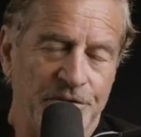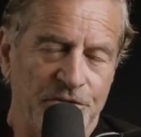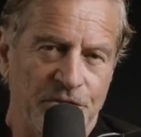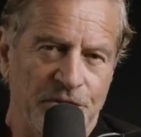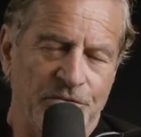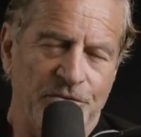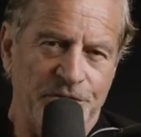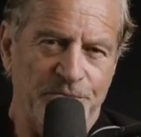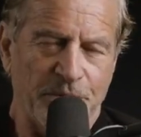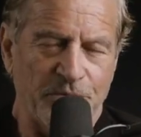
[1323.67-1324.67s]
you know, there's a lot,
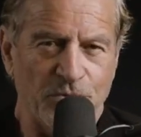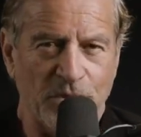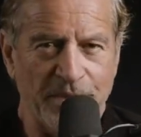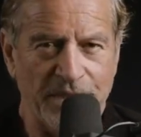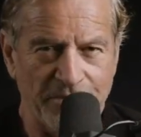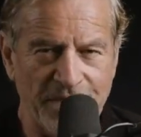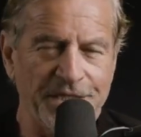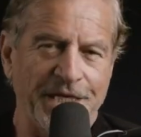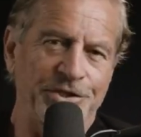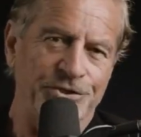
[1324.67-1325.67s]
all these people talk about
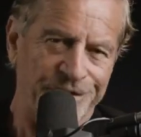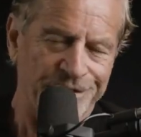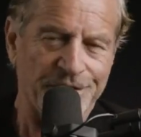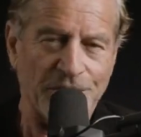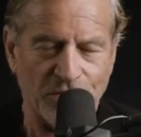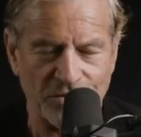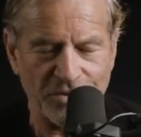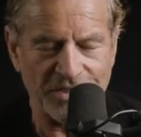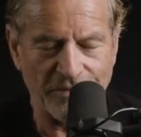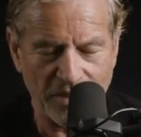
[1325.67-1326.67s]
meditation yeah. and all
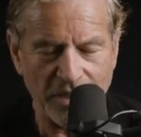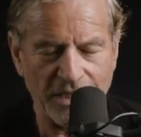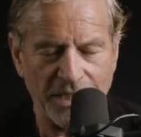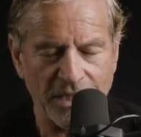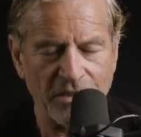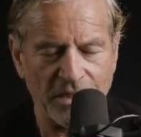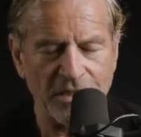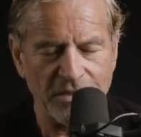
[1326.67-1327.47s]
that sort of stuff. I, I get it. I, I